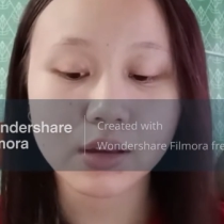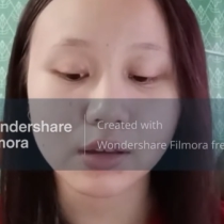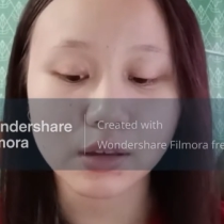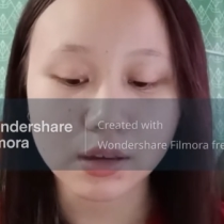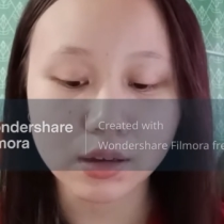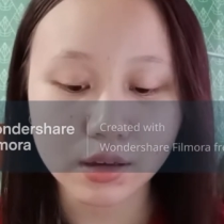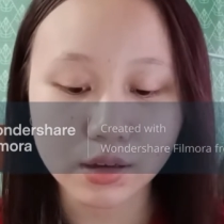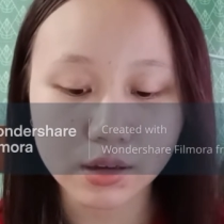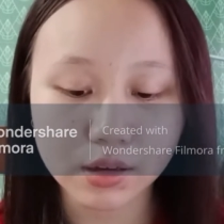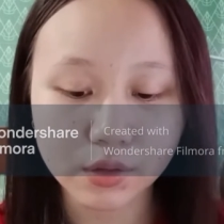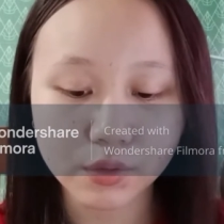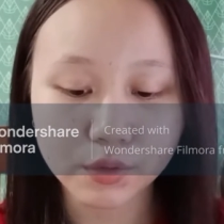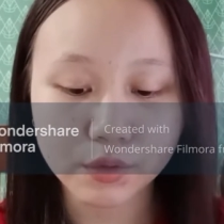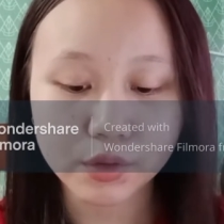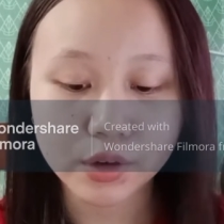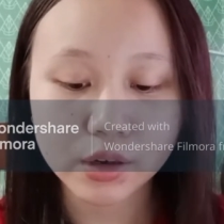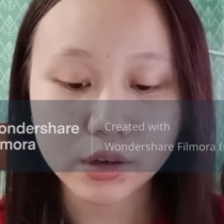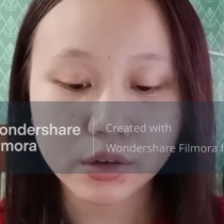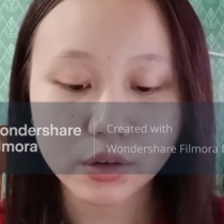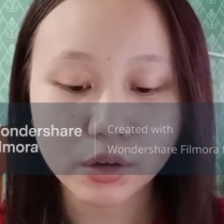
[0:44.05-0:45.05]
in
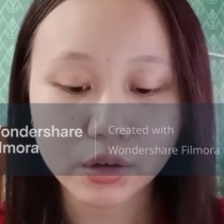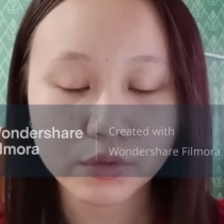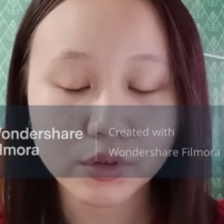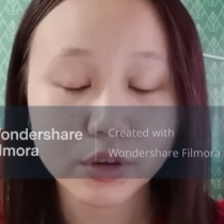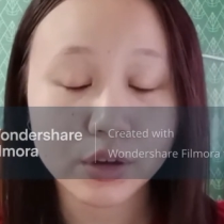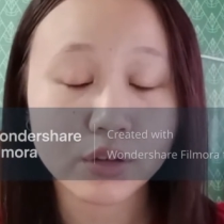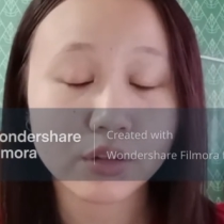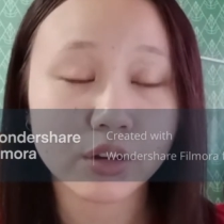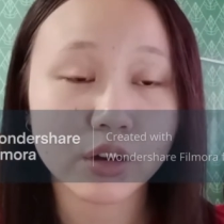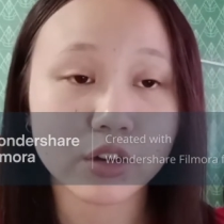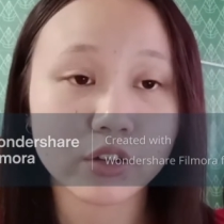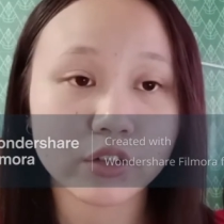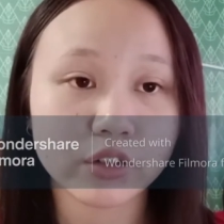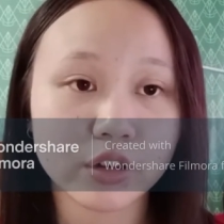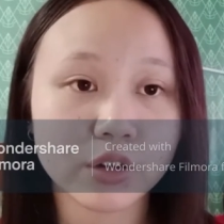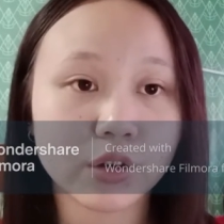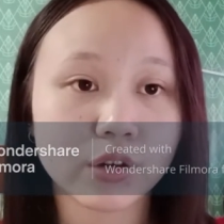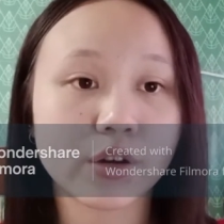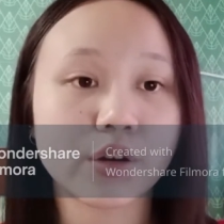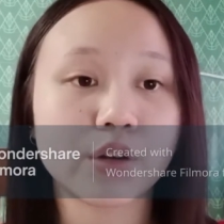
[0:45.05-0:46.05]
different
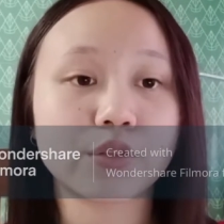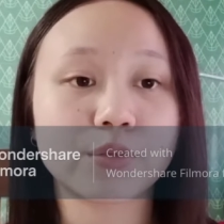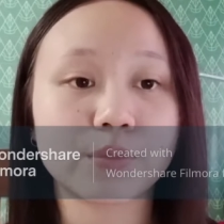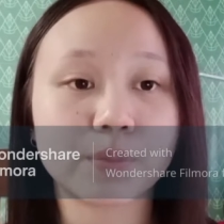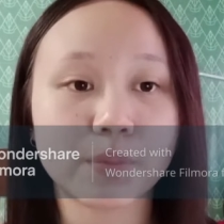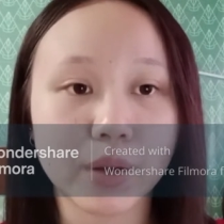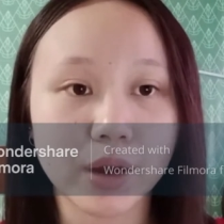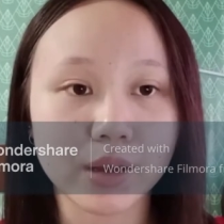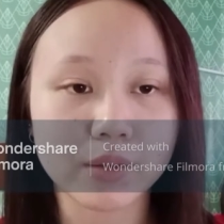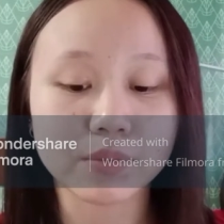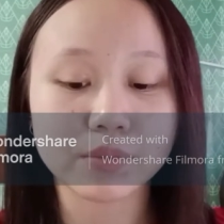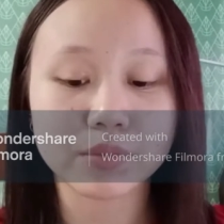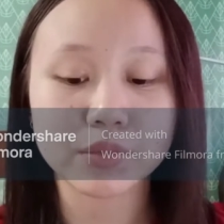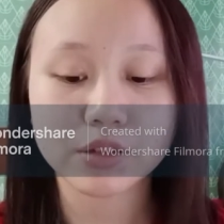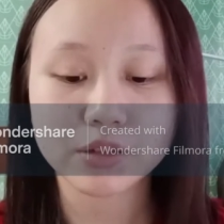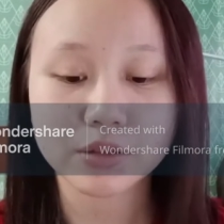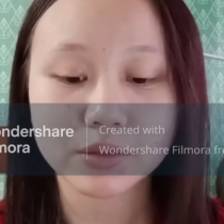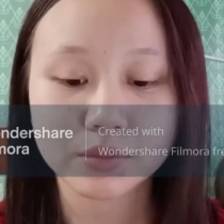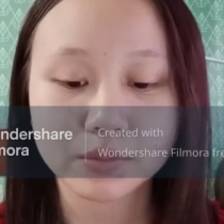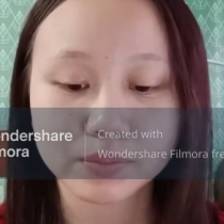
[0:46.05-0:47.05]
configuration of
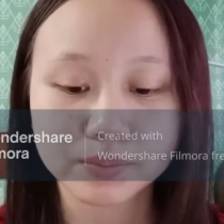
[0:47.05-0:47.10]
pipes.